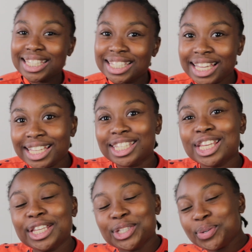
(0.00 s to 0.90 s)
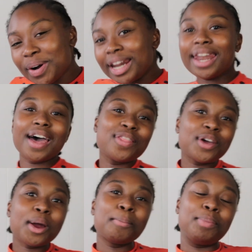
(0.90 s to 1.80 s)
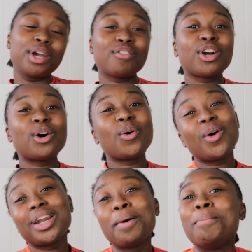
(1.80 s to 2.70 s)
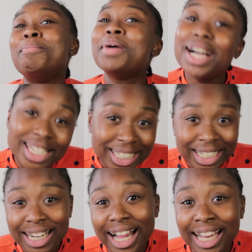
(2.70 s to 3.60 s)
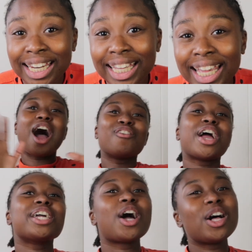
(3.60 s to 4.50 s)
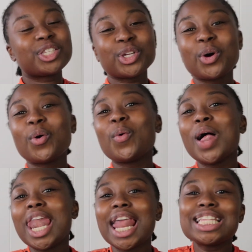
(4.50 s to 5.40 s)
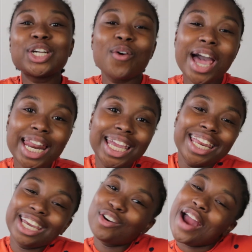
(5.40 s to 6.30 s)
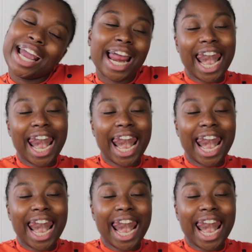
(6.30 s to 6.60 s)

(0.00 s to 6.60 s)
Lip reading: sis, to another Birah on a budget, honey. Alright, y'all, so let's go ahead and get it cracking